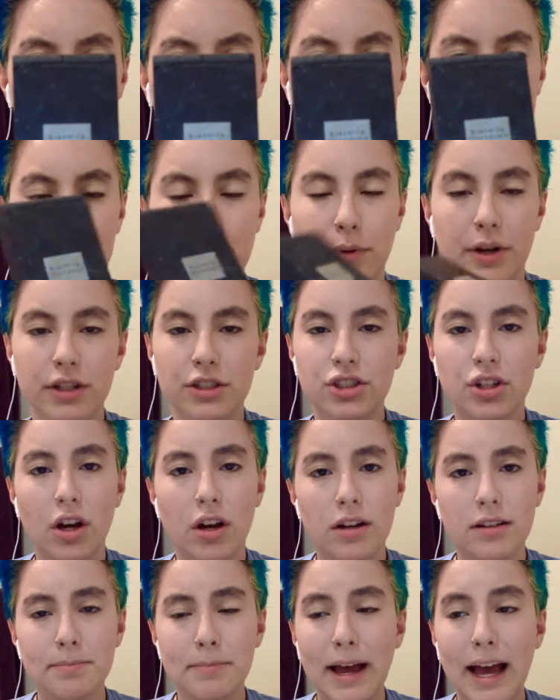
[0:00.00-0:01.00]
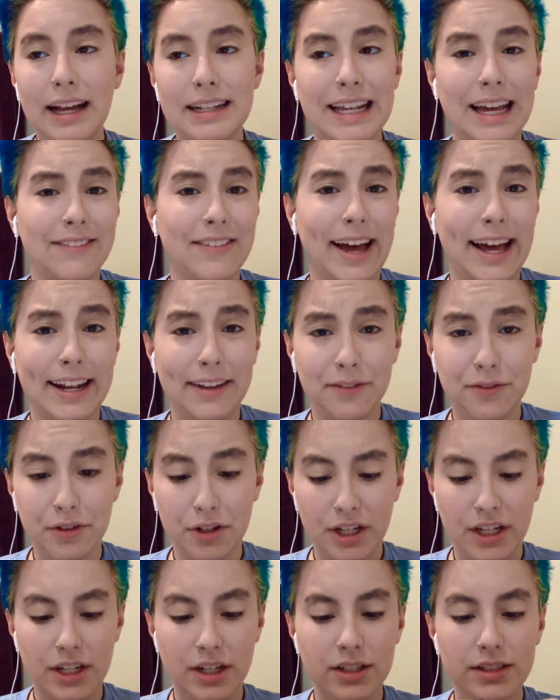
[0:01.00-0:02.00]
It's a brush compact. I've had it for
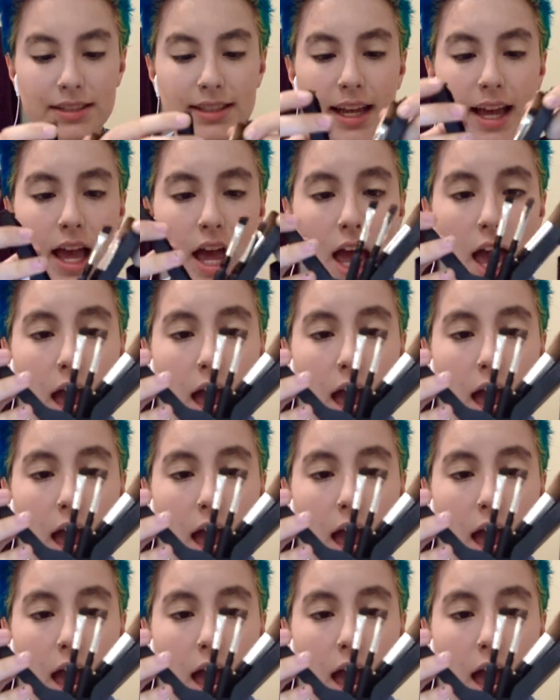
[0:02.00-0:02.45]
years.